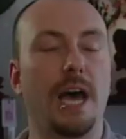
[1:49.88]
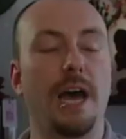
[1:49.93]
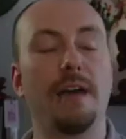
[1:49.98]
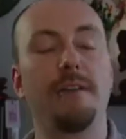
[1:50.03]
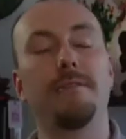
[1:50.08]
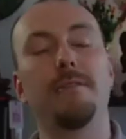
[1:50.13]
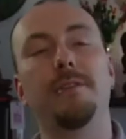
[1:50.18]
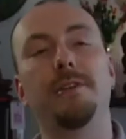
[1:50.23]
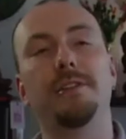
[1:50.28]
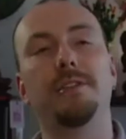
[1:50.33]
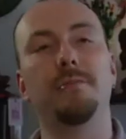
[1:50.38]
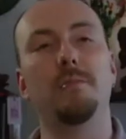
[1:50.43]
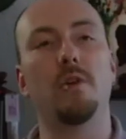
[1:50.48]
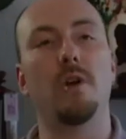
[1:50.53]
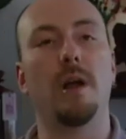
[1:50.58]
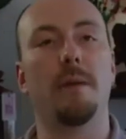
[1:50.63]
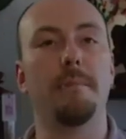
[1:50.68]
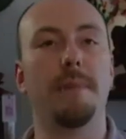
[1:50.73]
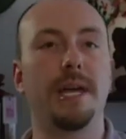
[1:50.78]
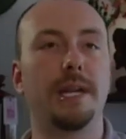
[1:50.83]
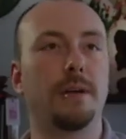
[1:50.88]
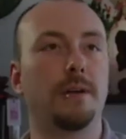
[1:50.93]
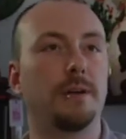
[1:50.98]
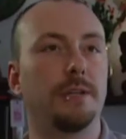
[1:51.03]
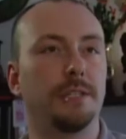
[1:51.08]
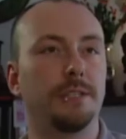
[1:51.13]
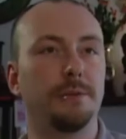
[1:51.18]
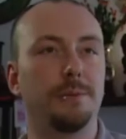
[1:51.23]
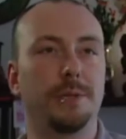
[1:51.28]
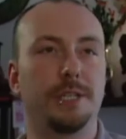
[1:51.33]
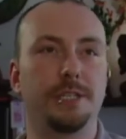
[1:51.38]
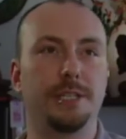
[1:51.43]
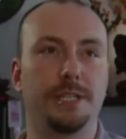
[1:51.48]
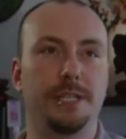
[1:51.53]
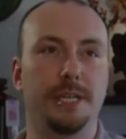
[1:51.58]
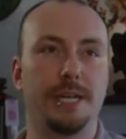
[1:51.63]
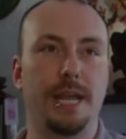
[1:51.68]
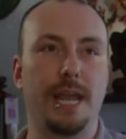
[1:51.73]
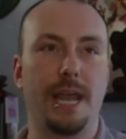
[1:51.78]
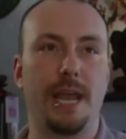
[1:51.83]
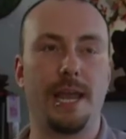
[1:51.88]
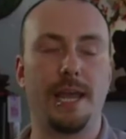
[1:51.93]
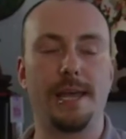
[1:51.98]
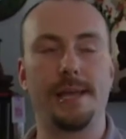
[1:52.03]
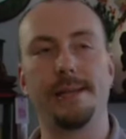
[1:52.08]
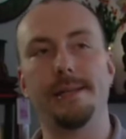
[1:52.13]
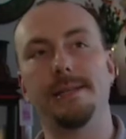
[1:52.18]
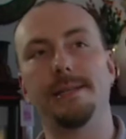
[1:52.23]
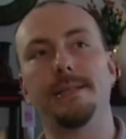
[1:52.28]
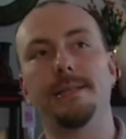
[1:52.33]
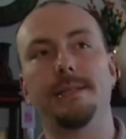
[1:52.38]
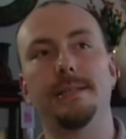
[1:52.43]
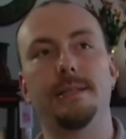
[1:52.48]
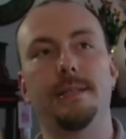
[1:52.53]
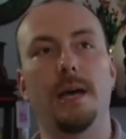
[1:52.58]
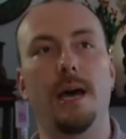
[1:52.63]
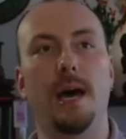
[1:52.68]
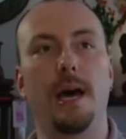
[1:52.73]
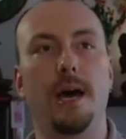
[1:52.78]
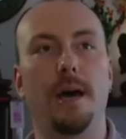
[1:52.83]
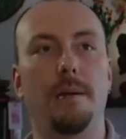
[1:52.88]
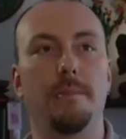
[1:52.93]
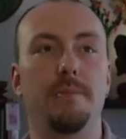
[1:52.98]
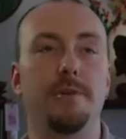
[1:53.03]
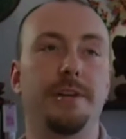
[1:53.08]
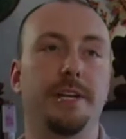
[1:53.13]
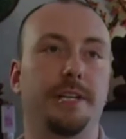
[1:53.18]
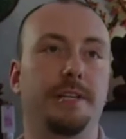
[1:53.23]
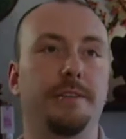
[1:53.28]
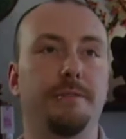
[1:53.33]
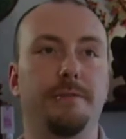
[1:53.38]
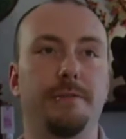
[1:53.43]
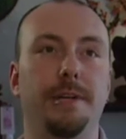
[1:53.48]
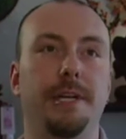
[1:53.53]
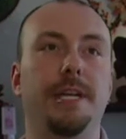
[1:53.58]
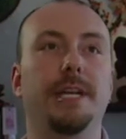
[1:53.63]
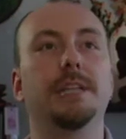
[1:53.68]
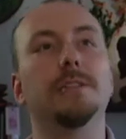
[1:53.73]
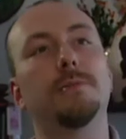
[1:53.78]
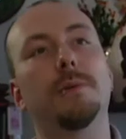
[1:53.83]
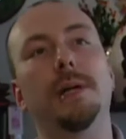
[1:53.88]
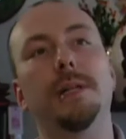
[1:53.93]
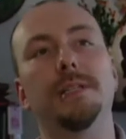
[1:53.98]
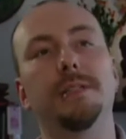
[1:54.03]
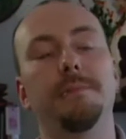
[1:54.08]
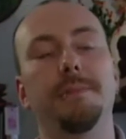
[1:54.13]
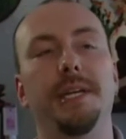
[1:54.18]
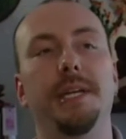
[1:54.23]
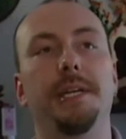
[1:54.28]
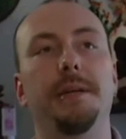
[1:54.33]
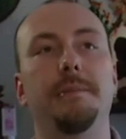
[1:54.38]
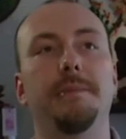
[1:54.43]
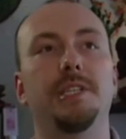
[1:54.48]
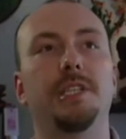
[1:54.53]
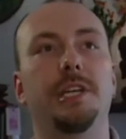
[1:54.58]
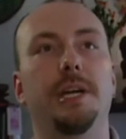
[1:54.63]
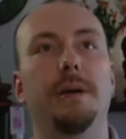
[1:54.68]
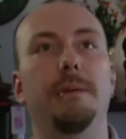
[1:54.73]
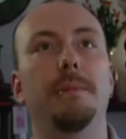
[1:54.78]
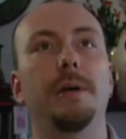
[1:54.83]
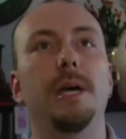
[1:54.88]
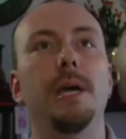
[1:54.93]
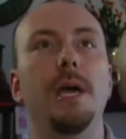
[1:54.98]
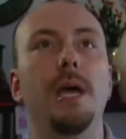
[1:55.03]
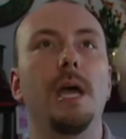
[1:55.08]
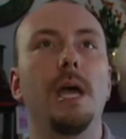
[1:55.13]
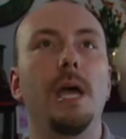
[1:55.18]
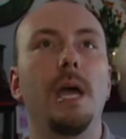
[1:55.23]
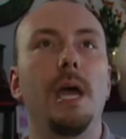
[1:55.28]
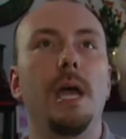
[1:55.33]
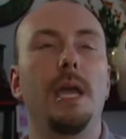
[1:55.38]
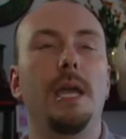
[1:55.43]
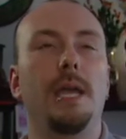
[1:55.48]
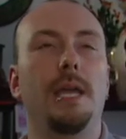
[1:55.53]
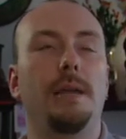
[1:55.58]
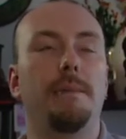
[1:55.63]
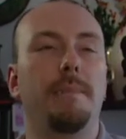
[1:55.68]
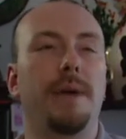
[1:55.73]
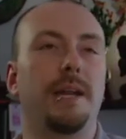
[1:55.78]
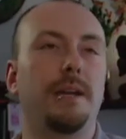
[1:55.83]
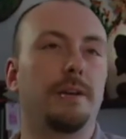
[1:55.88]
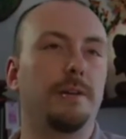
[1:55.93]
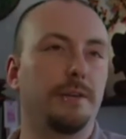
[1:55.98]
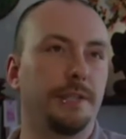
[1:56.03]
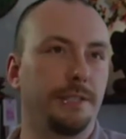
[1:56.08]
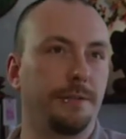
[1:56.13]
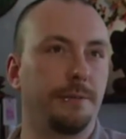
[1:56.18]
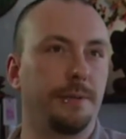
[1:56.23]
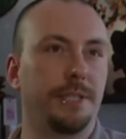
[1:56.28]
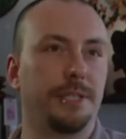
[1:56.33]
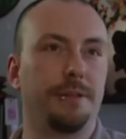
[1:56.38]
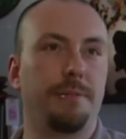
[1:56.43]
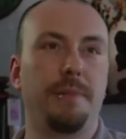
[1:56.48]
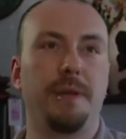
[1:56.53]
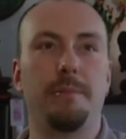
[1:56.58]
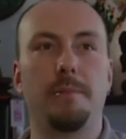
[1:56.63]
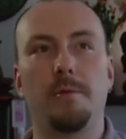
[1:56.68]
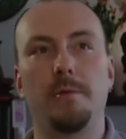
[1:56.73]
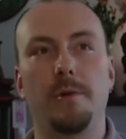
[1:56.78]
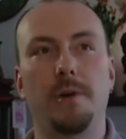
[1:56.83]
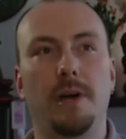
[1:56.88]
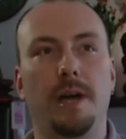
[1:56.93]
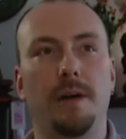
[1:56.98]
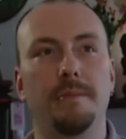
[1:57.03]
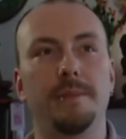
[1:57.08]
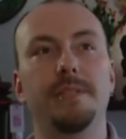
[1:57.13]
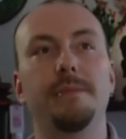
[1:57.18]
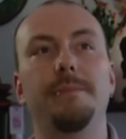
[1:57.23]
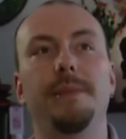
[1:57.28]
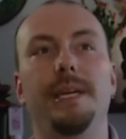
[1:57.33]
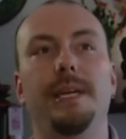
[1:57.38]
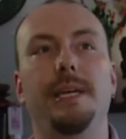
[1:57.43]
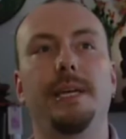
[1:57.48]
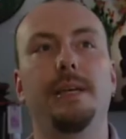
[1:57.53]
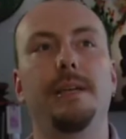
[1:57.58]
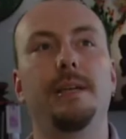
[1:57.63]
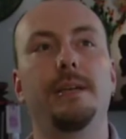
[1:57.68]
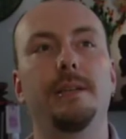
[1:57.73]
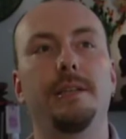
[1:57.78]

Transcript: I focus more on medical intuition and predictive reading as well as mediumship. In medical intuition, people will come to me